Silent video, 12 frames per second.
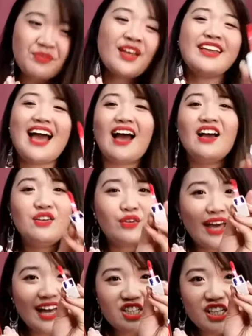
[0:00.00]
Yeah, you
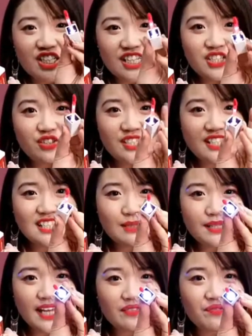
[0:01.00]
can actually just use this
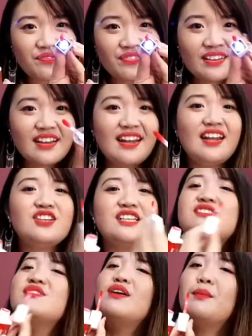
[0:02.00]
lipstick and then
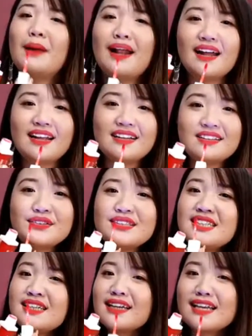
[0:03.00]
just apply that.
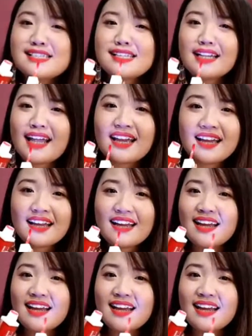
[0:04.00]
See? And see the light?